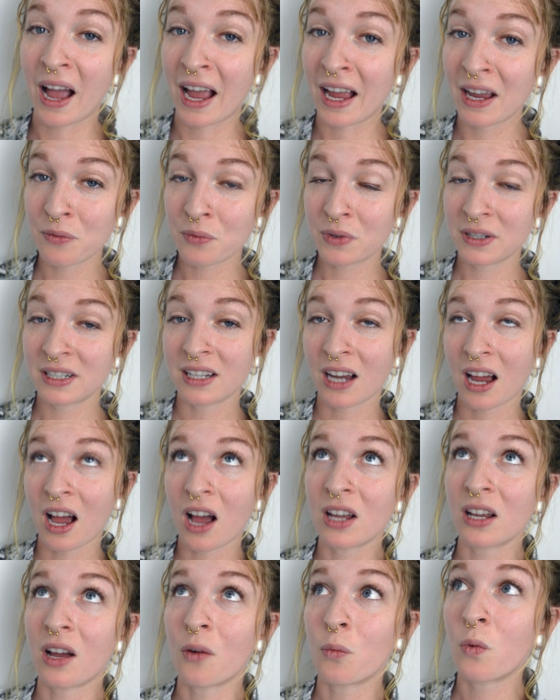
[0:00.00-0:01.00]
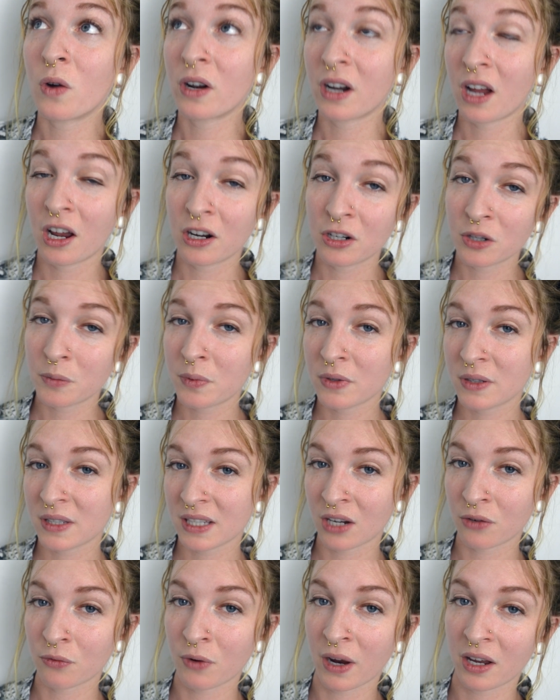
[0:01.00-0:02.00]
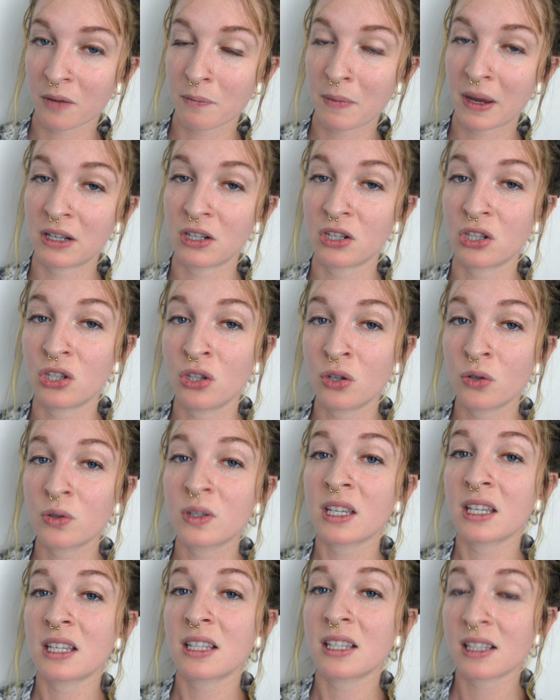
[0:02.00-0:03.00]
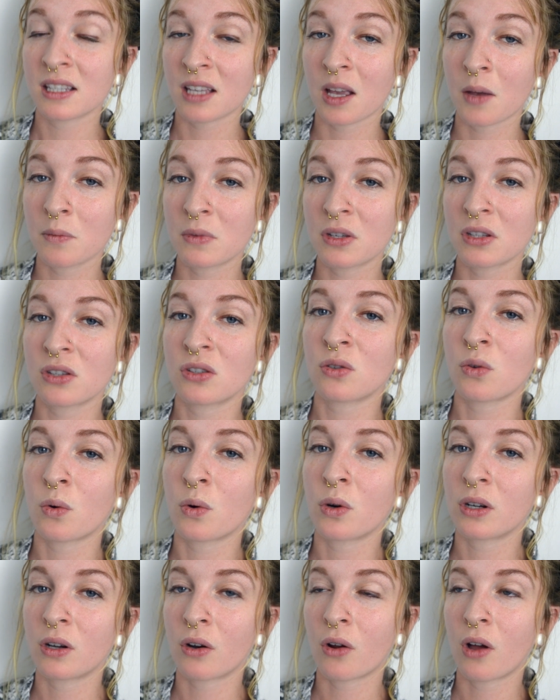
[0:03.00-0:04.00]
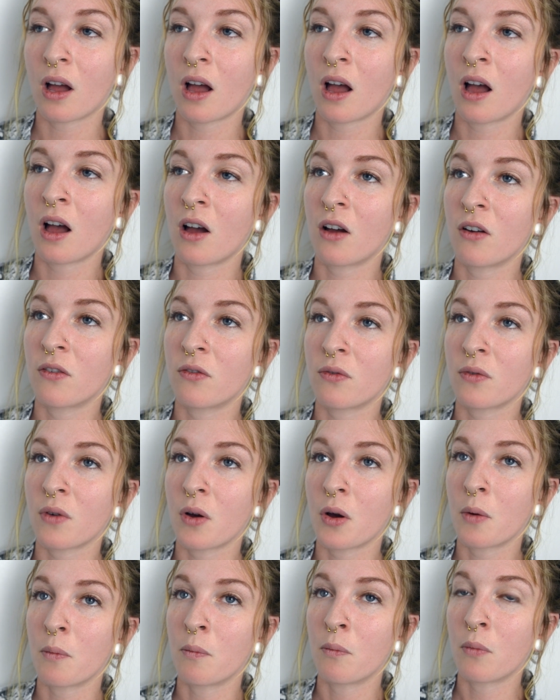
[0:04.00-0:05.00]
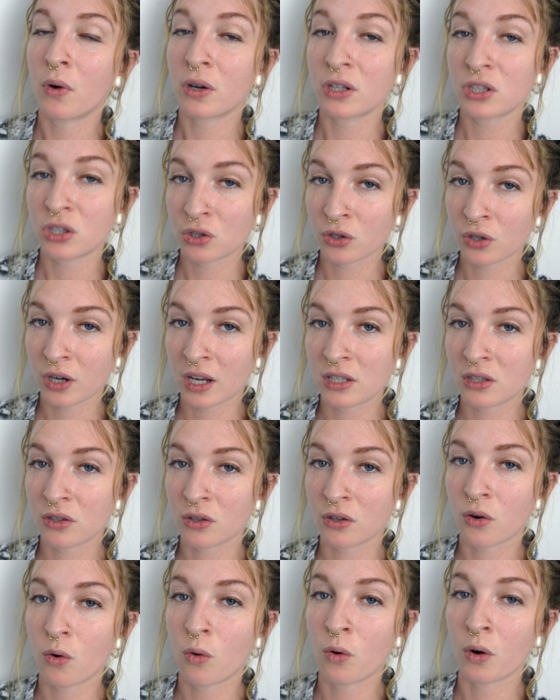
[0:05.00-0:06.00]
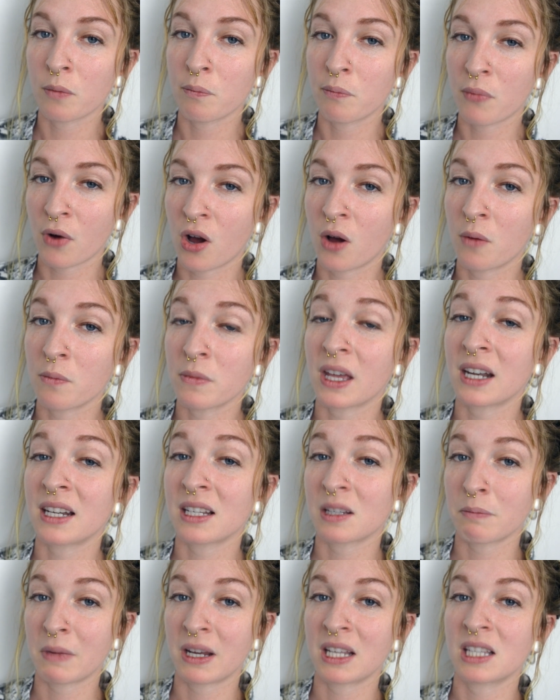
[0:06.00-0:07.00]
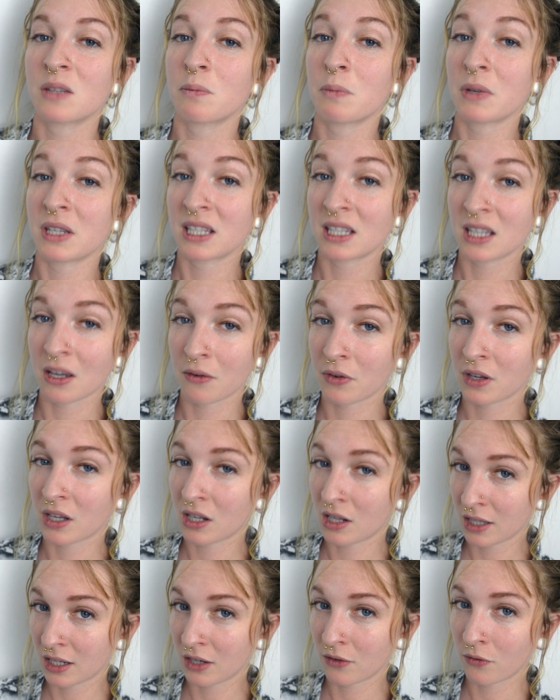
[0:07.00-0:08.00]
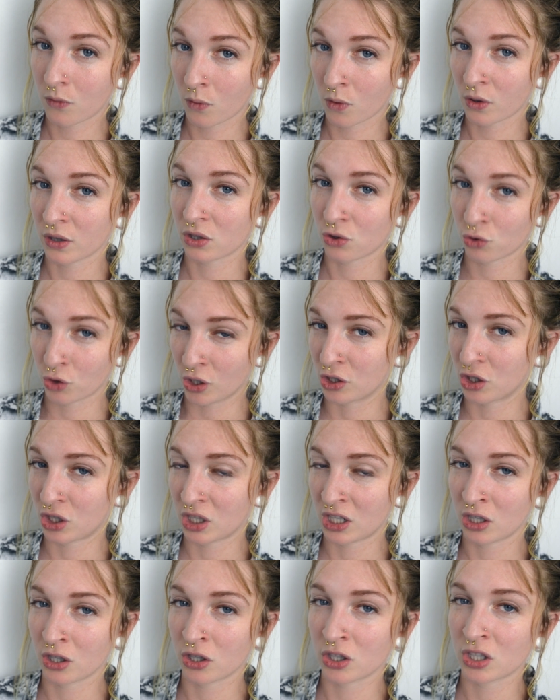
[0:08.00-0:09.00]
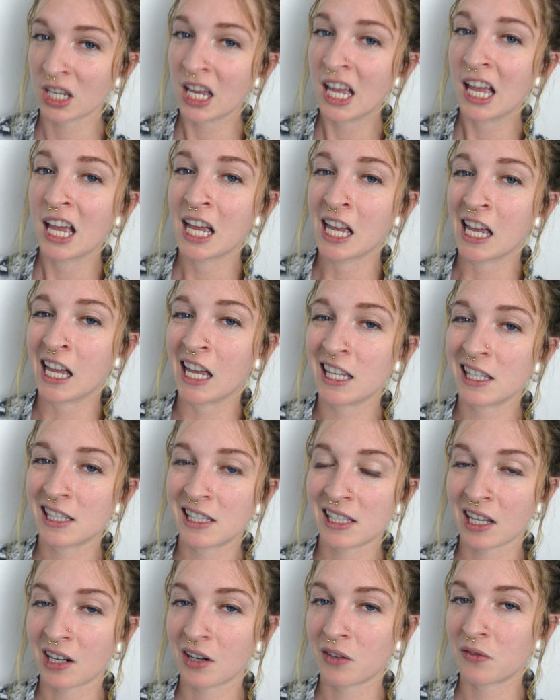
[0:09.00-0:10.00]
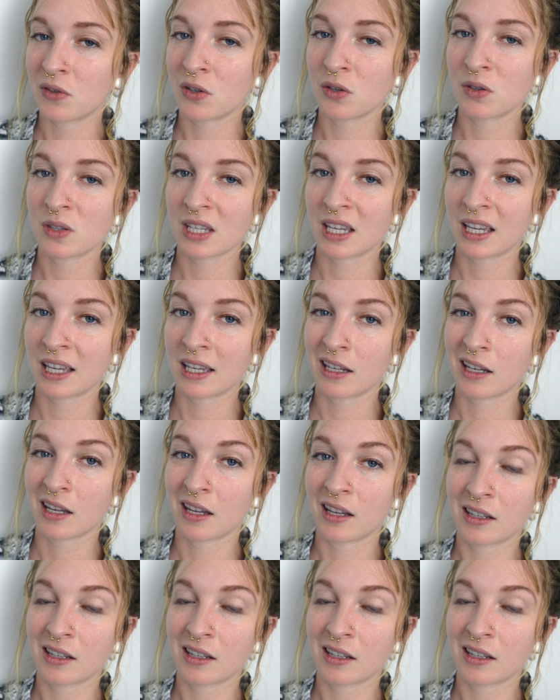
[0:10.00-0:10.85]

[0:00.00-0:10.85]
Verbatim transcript: I would 100% recommend using some sort of moisturizer or balm that is made specifically for stretched ears instead of using